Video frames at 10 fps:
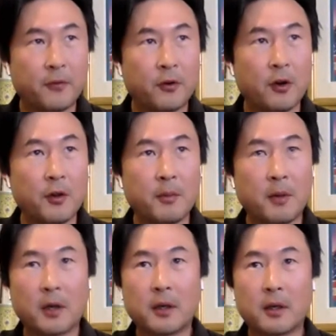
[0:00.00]
For other
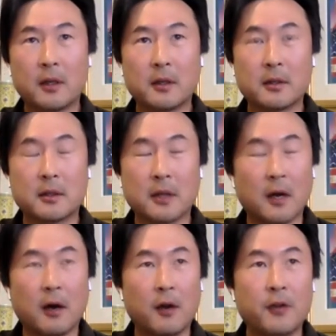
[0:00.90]

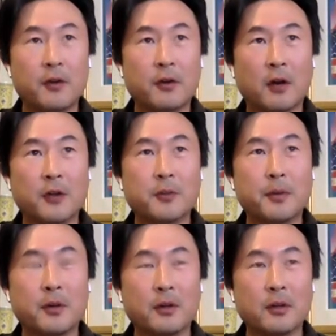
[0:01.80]
other
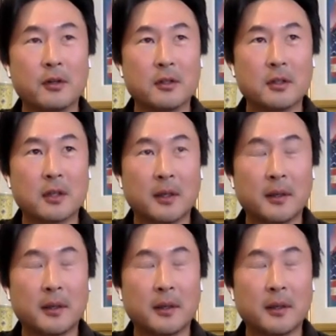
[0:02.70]
entrepreneurs,